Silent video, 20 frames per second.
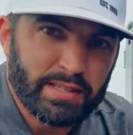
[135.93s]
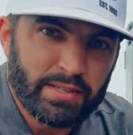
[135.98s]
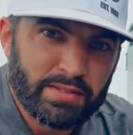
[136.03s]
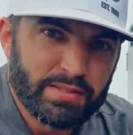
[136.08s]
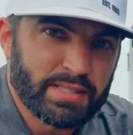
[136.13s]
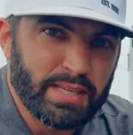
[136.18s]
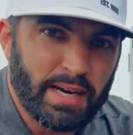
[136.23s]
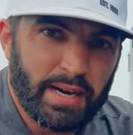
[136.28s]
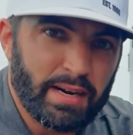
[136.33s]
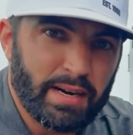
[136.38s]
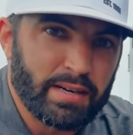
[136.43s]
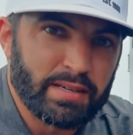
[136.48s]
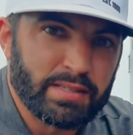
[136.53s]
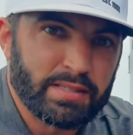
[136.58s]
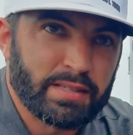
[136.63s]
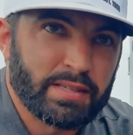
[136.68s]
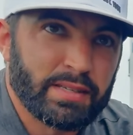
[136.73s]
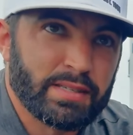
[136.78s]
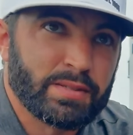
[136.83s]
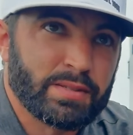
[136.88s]
those tires,
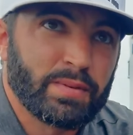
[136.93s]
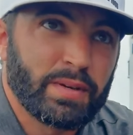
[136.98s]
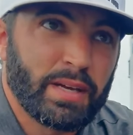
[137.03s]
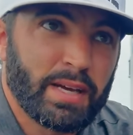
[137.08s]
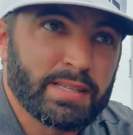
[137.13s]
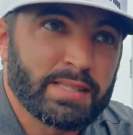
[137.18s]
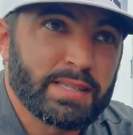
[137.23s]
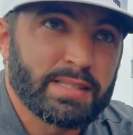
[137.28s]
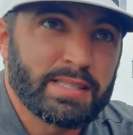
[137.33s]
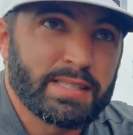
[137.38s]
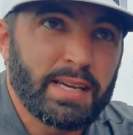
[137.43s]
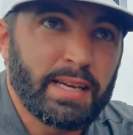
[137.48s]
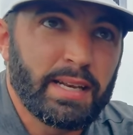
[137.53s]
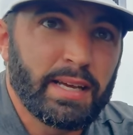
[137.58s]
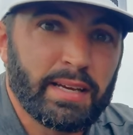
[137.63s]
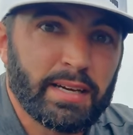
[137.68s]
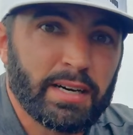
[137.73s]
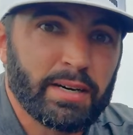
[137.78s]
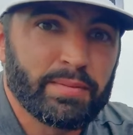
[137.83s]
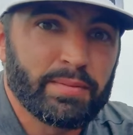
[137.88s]
because as it's
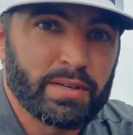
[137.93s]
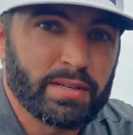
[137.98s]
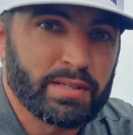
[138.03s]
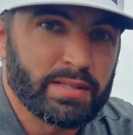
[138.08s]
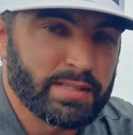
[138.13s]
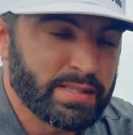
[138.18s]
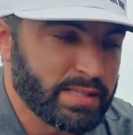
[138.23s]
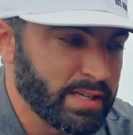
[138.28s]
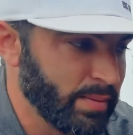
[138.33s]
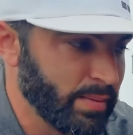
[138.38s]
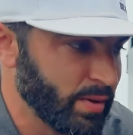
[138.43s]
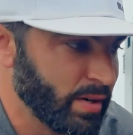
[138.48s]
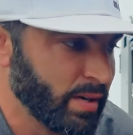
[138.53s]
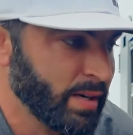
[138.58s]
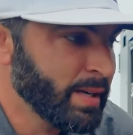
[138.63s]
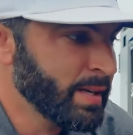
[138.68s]
heating up during the summer,